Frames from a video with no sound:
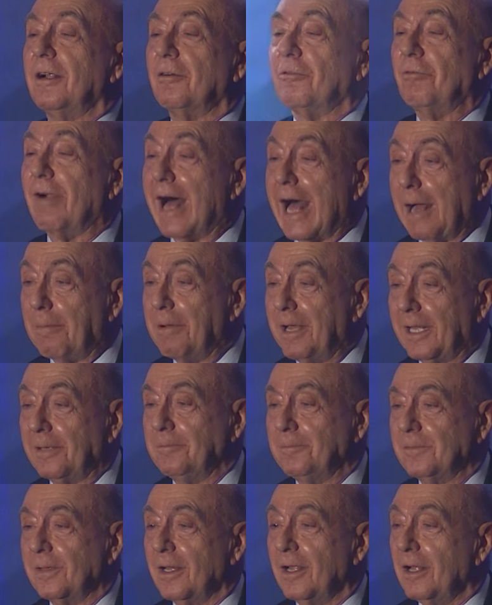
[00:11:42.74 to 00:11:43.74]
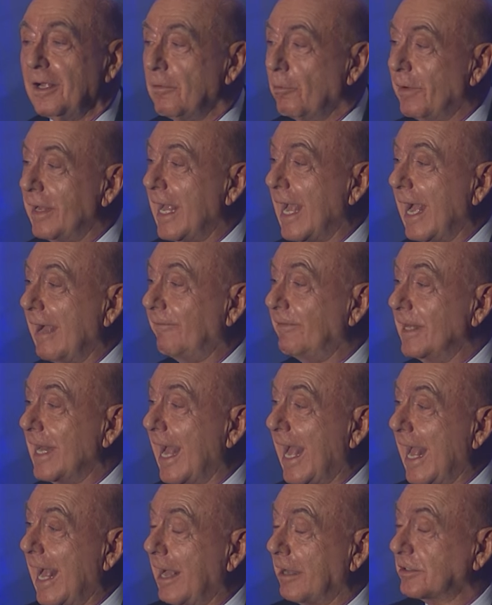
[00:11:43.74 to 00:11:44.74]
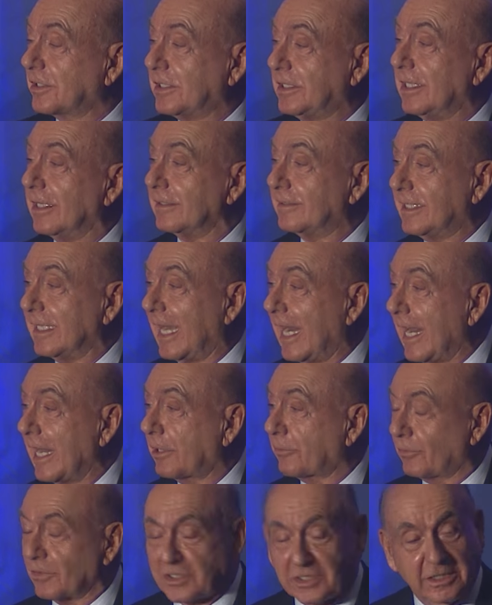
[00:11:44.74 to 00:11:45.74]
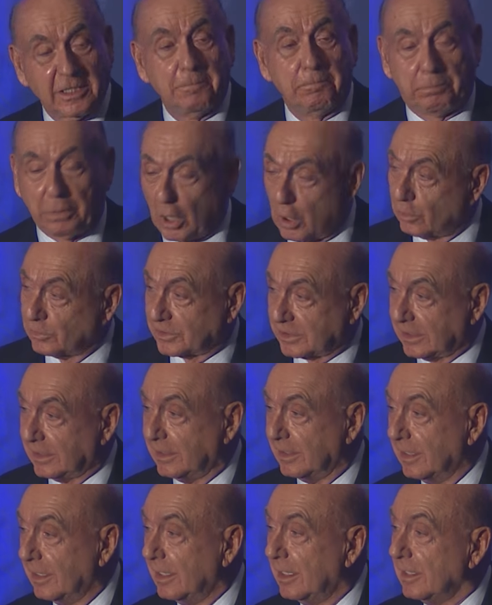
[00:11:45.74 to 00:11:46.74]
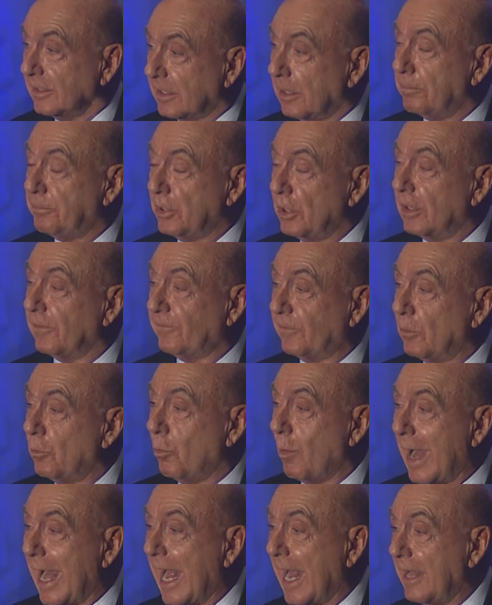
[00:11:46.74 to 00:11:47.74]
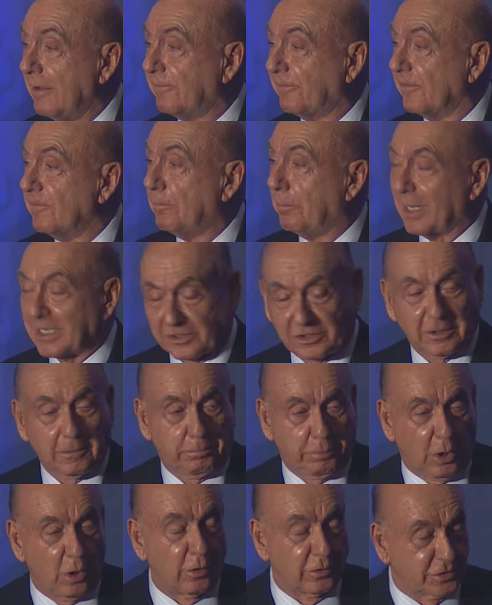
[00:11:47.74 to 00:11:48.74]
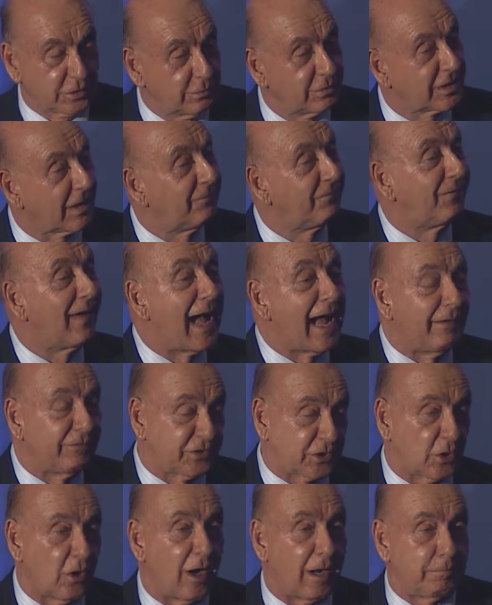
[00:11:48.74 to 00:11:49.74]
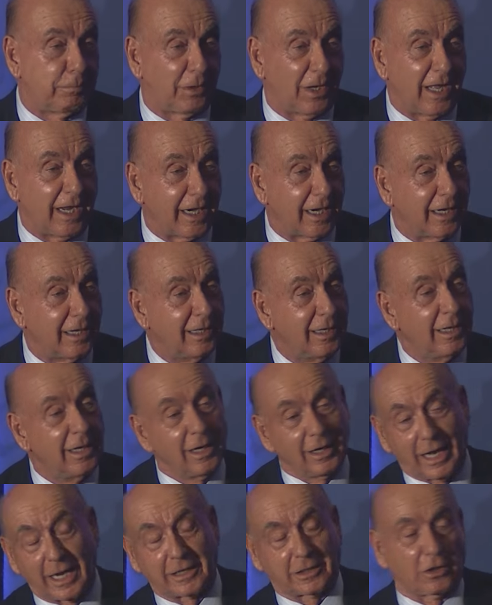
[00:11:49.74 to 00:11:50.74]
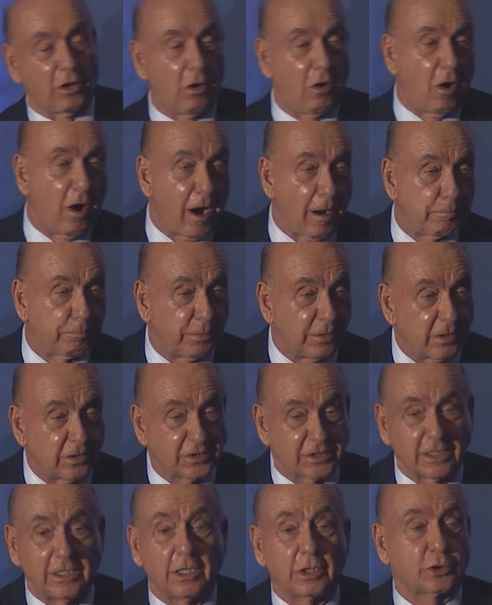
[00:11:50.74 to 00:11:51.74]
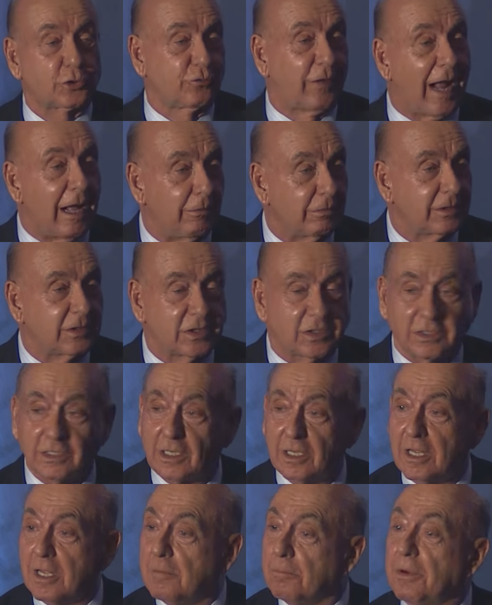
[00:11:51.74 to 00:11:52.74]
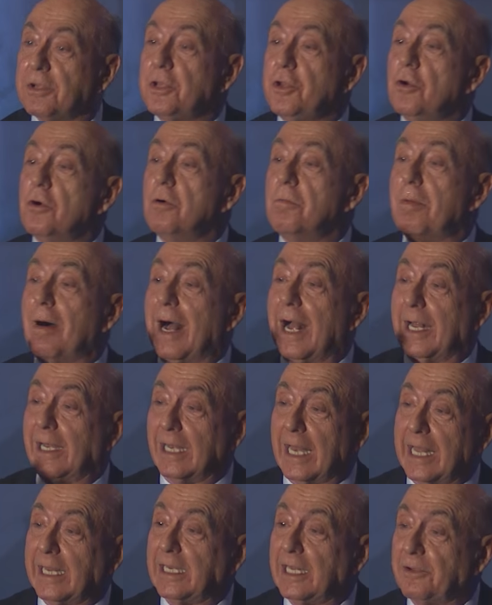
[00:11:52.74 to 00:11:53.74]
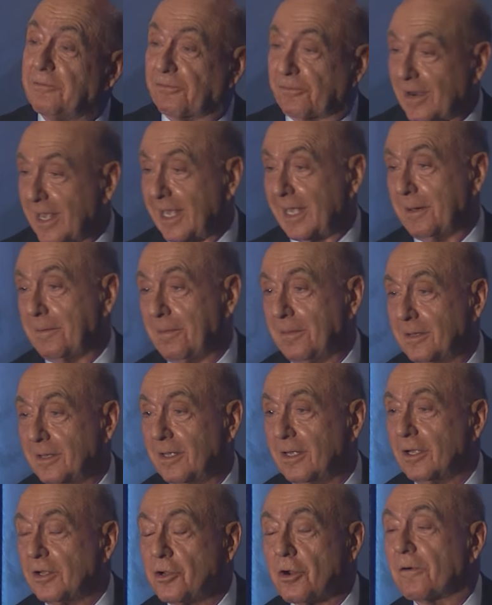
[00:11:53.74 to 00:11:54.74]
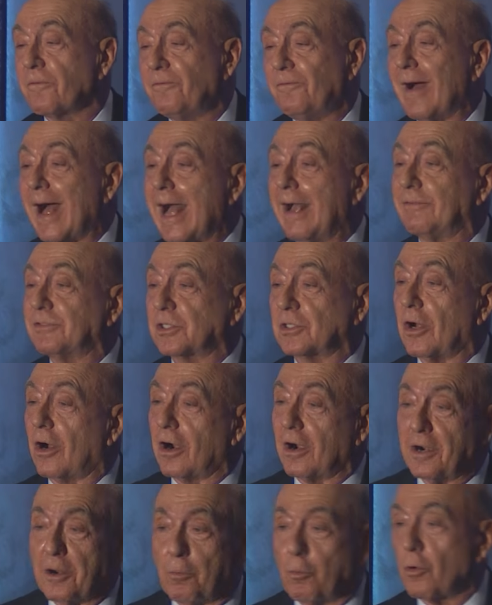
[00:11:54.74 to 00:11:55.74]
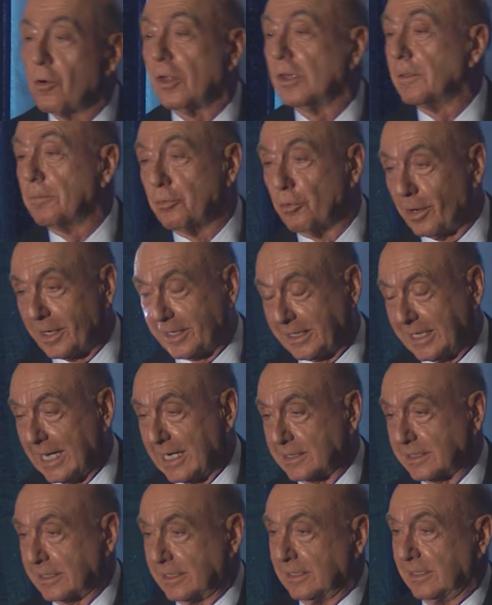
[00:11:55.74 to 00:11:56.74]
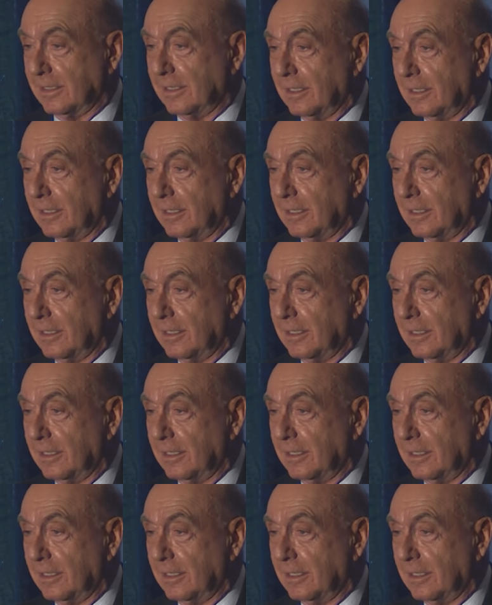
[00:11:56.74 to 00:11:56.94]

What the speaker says: Robin, we have in the house here today Kristen Posey, the beautiful wife of Buster Posey, who's a 5-star player like the Harpers and the Trouts. But you, my lady friend, you're 5-star in the world of broadcasting.